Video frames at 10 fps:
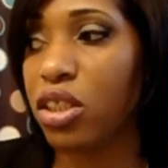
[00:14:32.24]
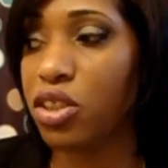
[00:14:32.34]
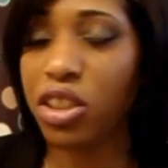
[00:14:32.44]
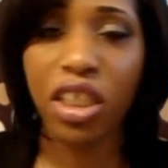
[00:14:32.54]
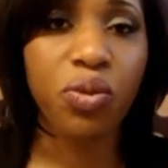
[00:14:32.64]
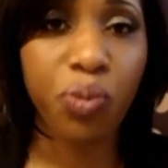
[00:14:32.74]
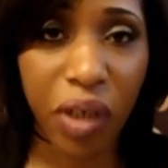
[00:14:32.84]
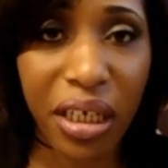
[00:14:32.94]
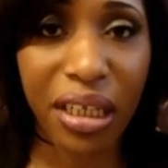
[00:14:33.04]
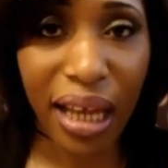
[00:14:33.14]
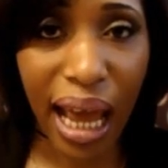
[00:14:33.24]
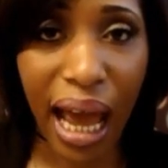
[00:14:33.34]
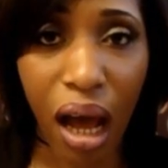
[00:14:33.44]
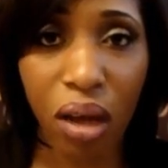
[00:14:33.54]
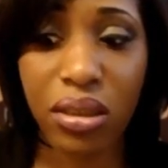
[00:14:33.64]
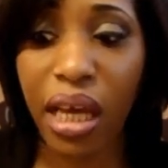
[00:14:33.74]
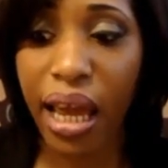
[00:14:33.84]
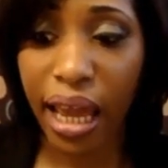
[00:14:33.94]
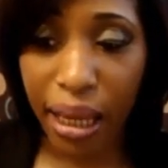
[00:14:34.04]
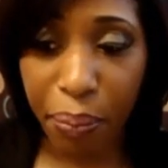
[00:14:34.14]
Just run in the house
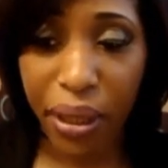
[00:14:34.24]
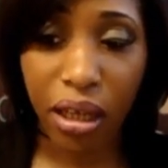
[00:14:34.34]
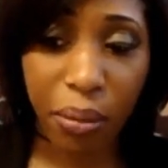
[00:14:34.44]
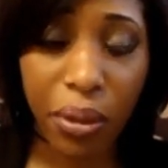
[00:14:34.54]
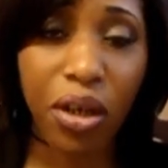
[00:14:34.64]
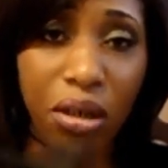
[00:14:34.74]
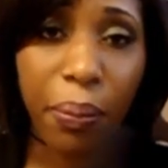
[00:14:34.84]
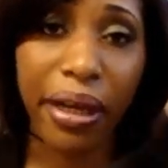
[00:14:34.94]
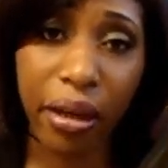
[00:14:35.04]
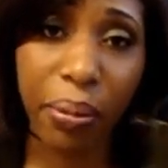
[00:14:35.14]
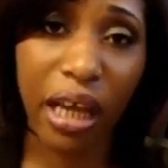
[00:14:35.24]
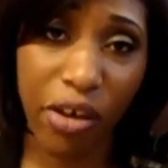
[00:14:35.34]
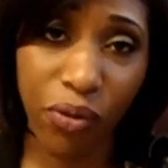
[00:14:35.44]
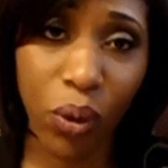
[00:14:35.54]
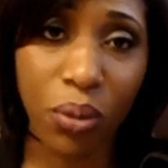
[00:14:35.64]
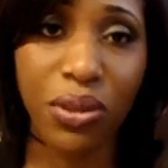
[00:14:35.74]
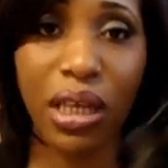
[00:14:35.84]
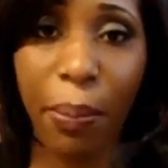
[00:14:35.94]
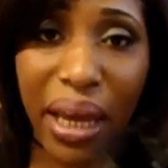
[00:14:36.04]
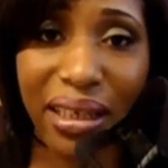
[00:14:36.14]
and put on a pair of platforms,
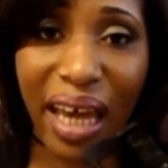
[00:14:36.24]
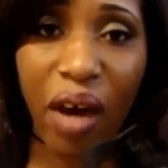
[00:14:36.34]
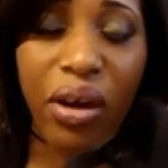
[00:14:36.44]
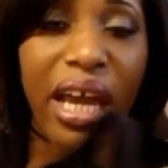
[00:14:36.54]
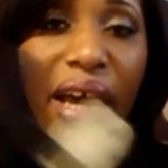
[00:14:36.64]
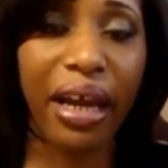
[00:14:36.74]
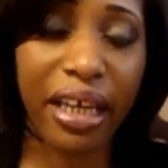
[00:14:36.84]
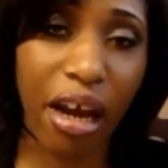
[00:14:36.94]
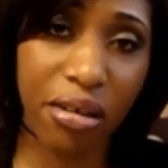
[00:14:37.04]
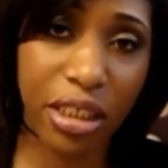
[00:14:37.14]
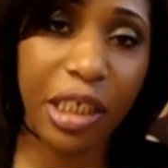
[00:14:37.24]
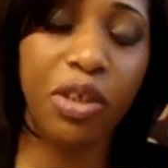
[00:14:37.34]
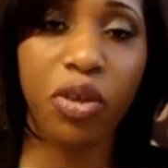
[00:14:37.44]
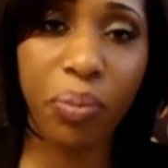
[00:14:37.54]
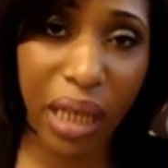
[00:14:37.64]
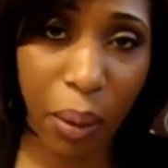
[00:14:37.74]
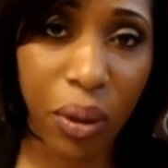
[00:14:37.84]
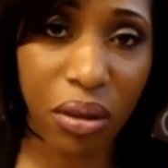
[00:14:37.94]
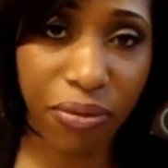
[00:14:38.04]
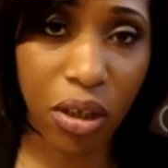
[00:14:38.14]
come back out, and I guarantee you'll be able
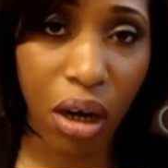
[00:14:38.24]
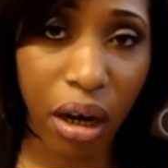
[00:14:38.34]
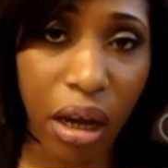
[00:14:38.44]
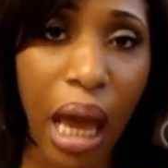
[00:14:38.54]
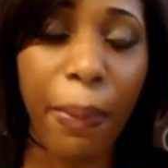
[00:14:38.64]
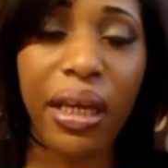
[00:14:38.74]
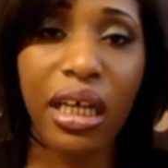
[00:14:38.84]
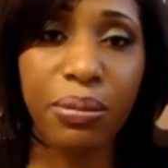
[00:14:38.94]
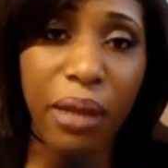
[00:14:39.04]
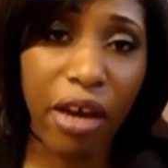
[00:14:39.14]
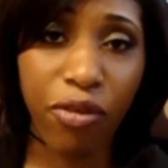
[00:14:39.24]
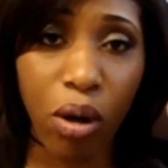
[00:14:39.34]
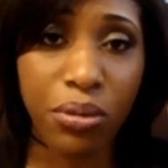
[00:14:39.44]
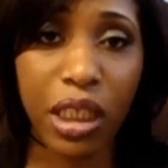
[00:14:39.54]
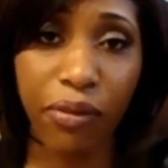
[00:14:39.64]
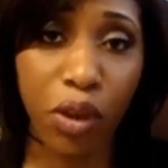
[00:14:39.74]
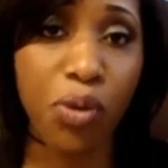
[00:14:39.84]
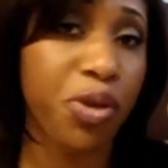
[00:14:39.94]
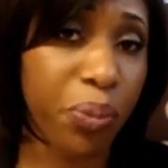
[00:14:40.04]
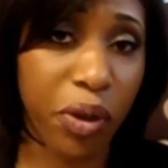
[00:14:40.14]
to lift the car because platforms give you
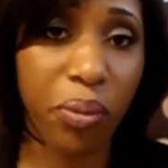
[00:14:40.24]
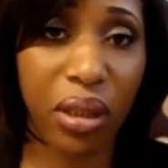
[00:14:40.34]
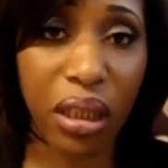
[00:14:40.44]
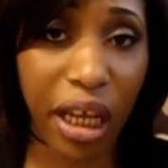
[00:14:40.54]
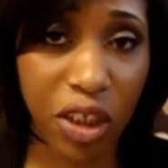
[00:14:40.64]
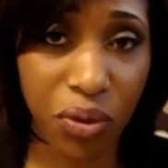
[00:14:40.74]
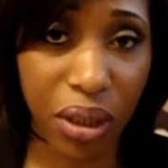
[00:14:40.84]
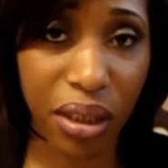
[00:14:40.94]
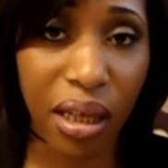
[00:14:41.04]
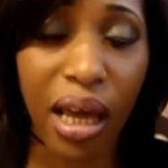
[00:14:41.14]
superhuman leg strength.